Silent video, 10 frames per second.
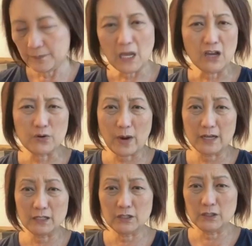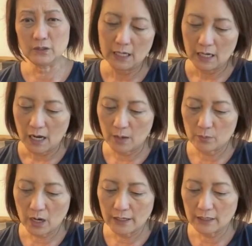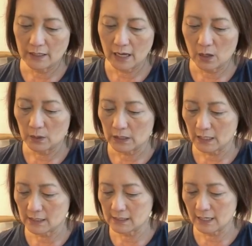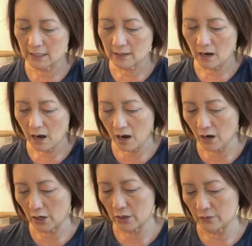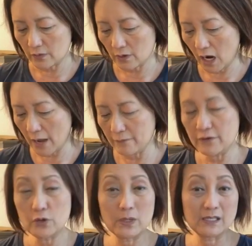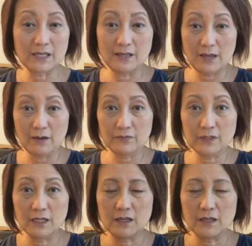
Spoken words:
a gratitude. I'm writing down things that I view as a gift,